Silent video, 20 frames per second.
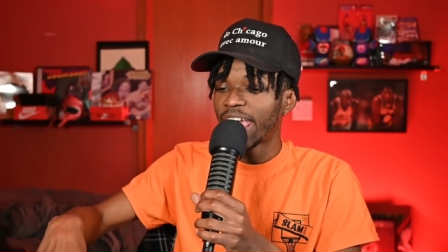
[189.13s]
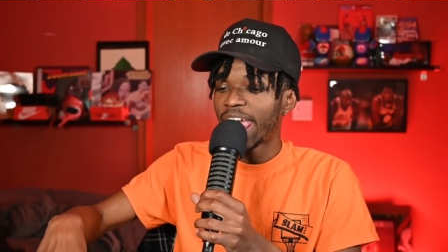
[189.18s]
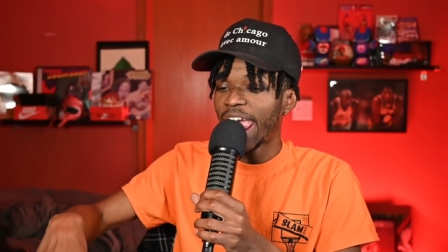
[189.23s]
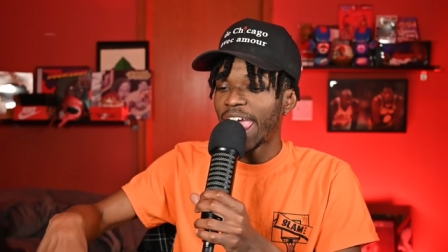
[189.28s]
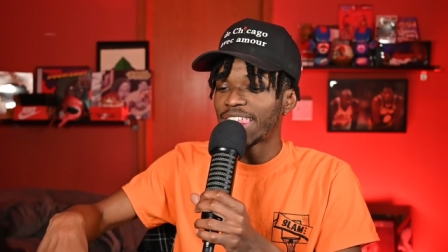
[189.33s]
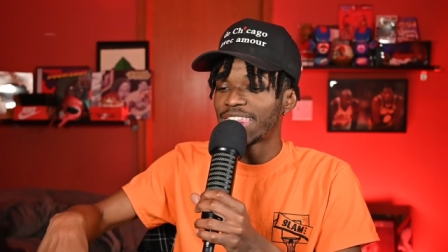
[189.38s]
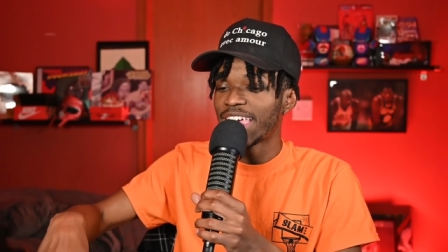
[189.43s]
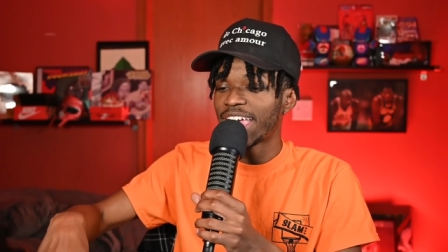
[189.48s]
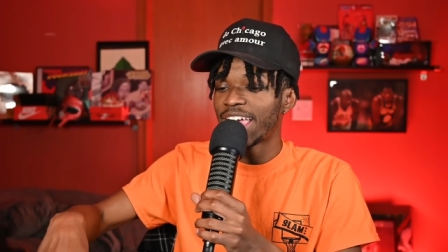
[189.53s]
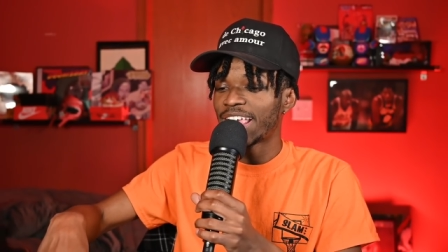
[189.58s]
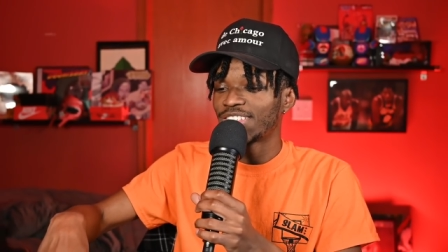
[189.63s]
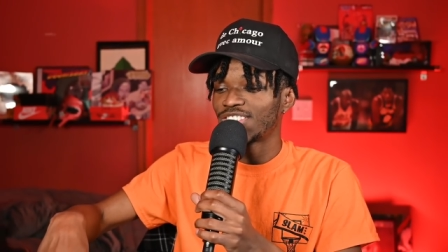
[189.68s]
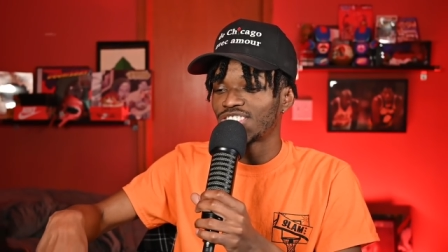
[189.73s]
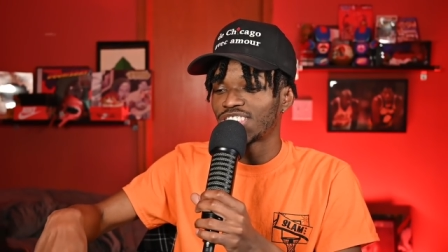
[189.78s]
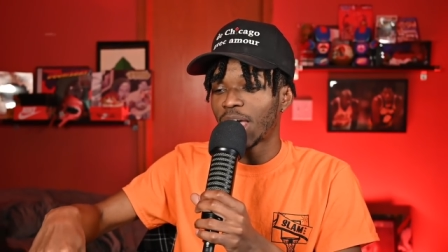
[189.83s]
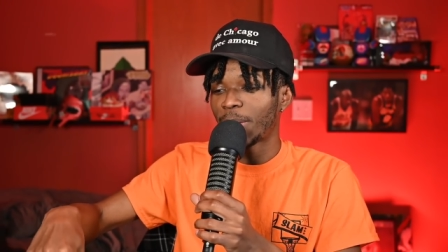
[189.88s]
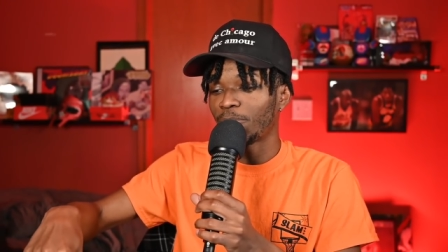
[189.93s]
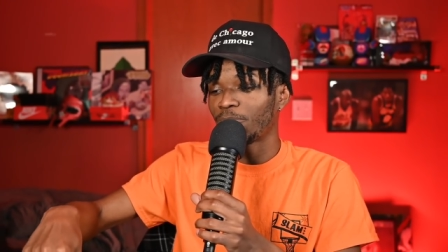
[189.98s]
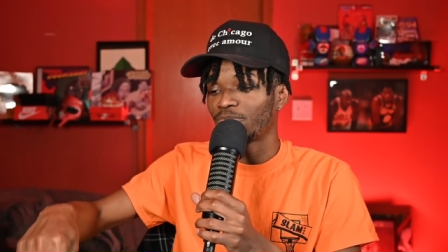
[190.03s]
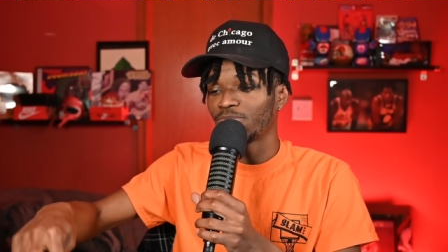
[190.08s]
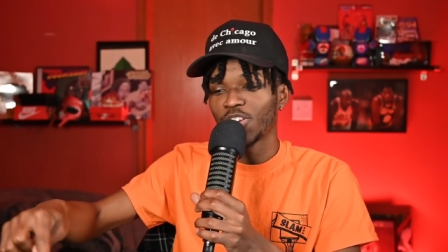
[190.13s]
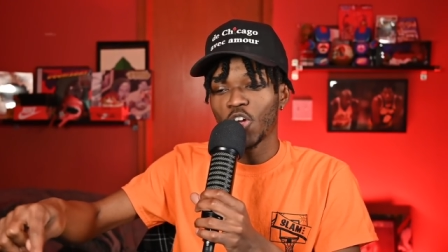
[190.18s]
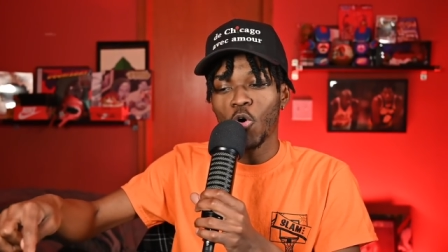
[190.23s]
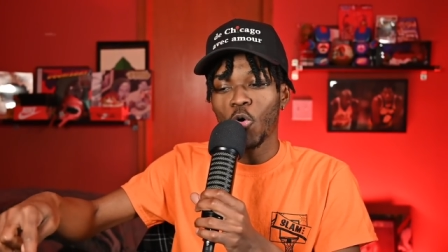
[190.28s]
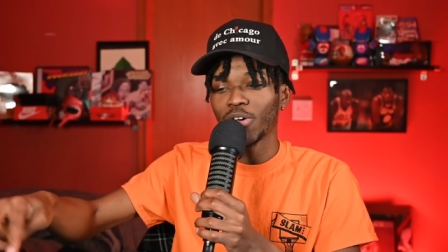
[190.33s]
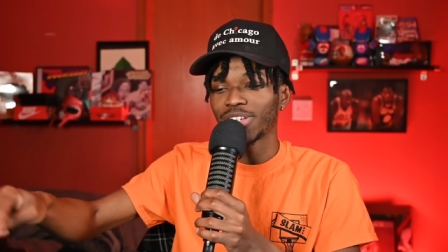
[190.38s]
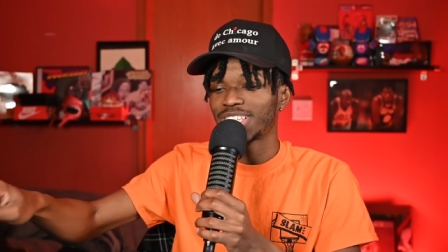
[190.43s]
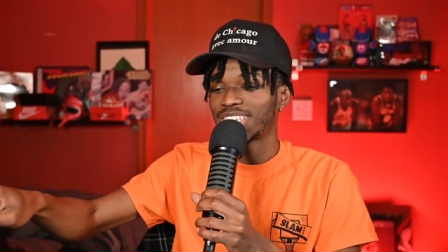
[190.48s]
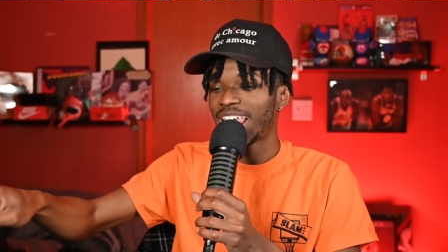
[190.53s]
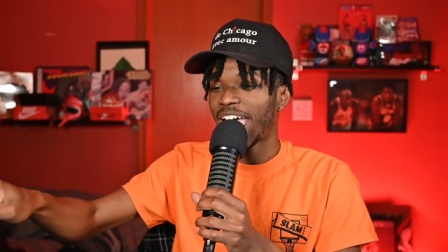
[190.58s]
and then some
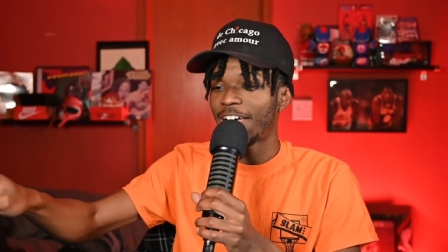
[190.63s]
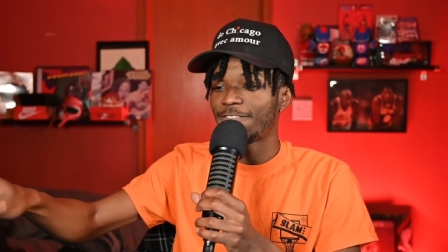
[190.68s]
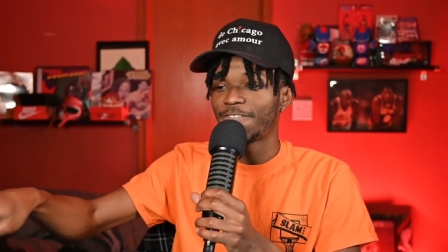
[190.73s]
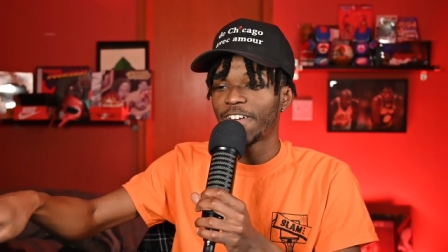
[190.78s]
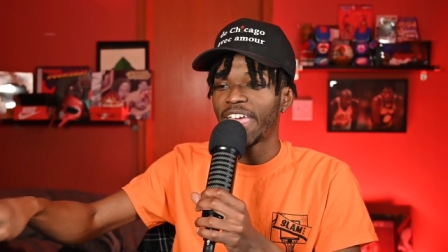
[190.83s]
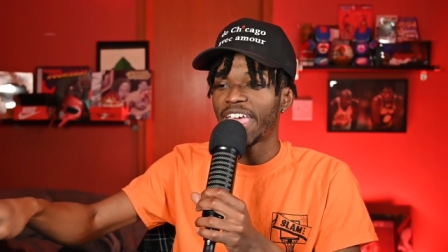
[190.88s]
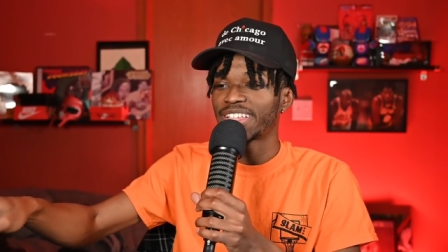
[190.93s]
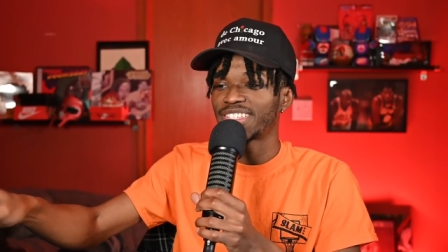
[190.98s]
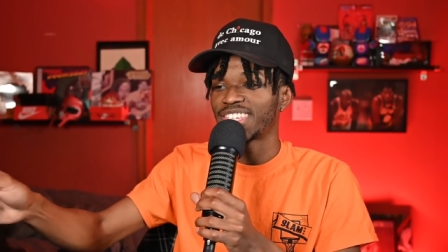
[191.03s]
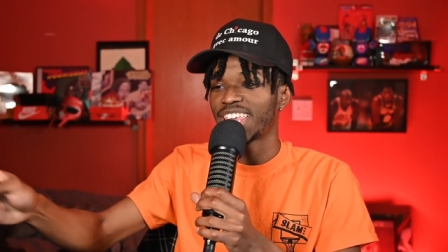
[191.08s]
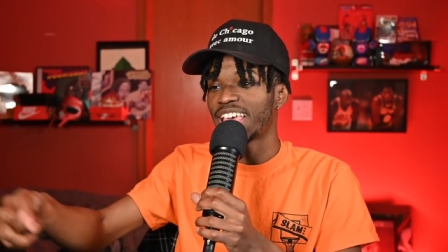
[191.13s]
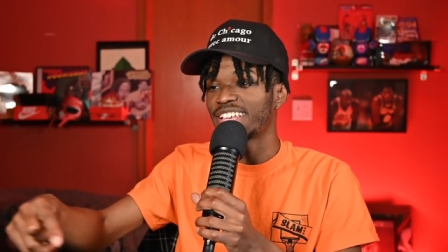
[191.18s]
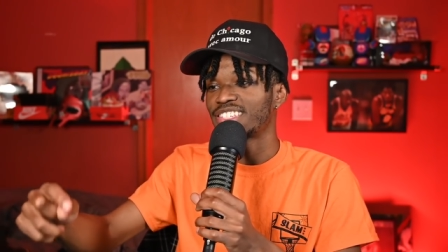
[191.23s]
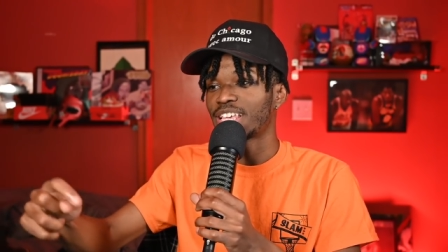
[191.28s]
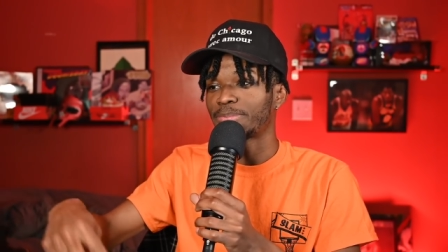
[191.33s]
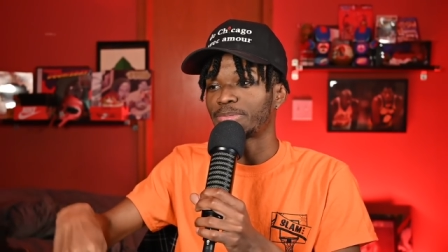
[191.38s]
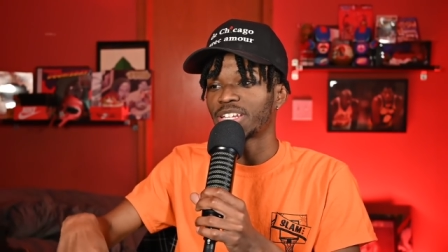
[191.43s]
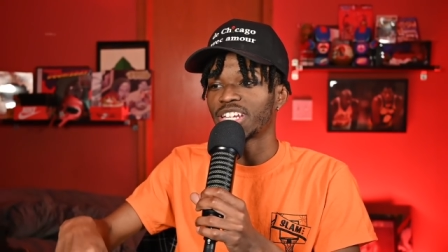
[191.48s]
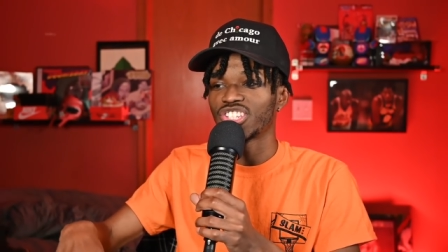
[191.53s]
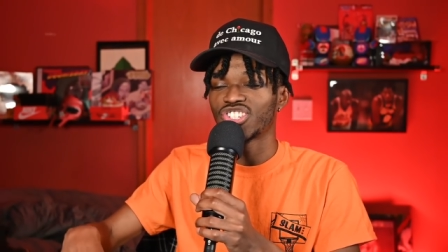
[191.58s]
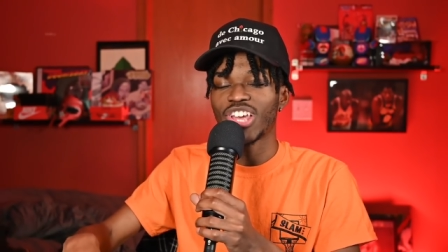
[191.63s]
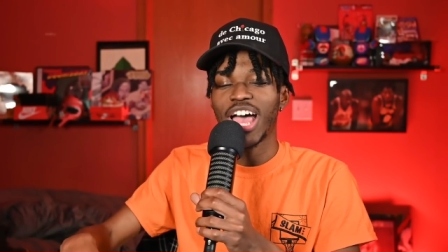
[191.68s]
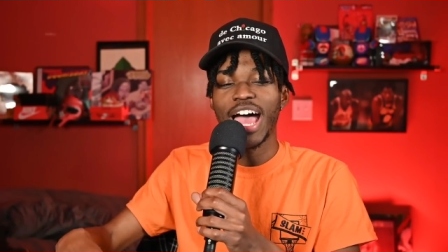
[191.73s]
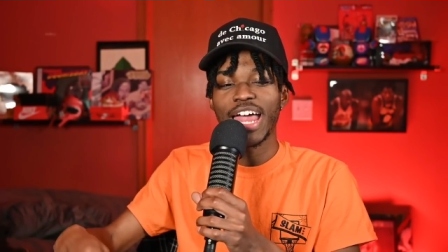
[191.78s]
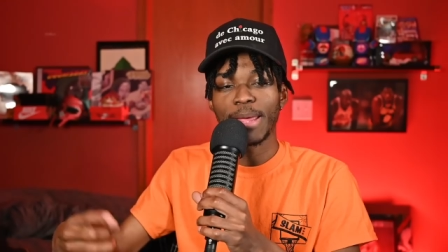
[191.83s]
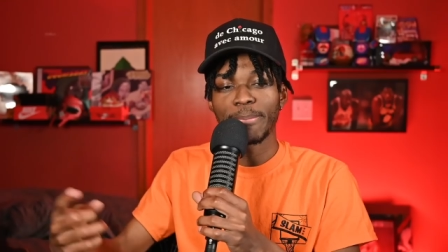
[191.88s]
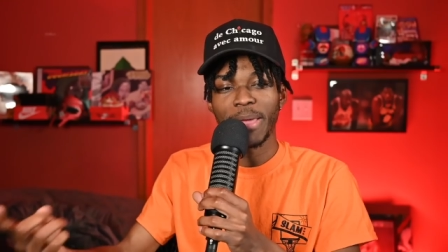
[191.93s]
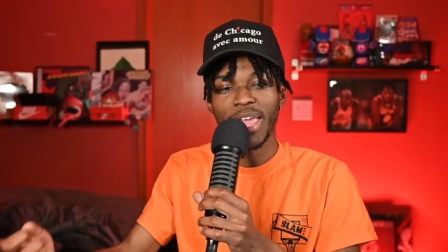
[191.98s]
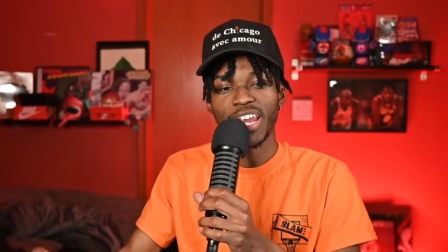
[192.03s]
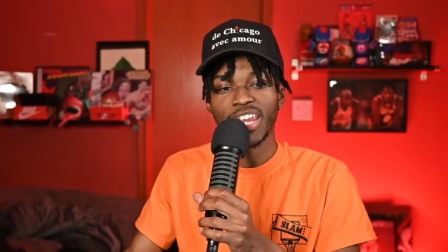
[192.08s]
court staff fan said something to John
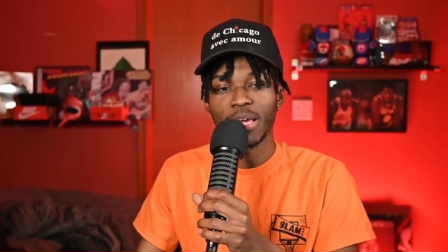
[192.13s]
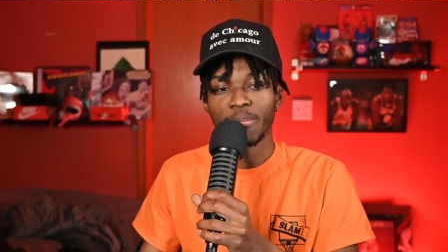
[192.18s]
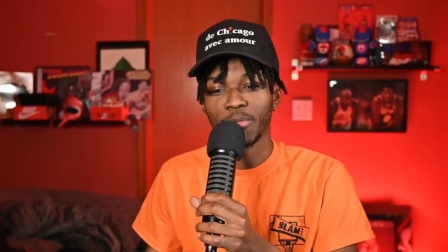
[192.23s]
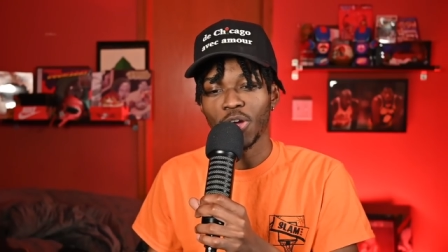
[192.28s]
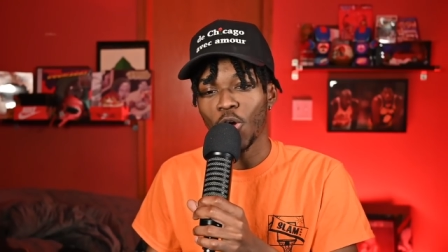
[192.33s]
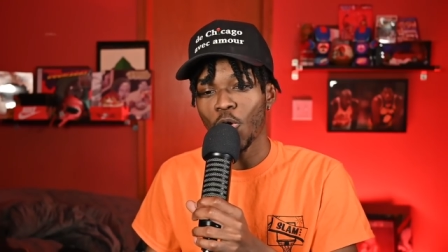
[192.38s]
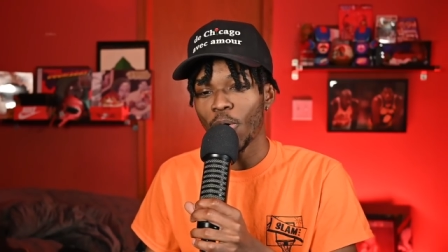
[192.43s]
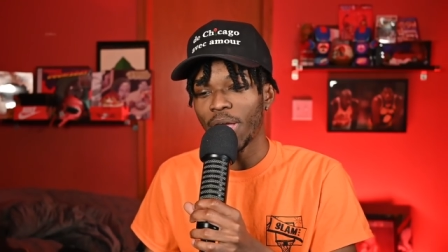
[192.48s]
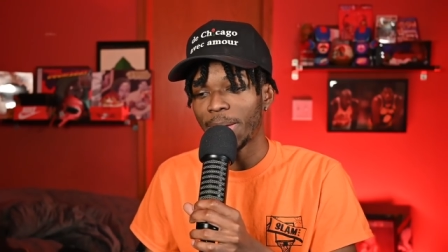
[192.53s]
that made him go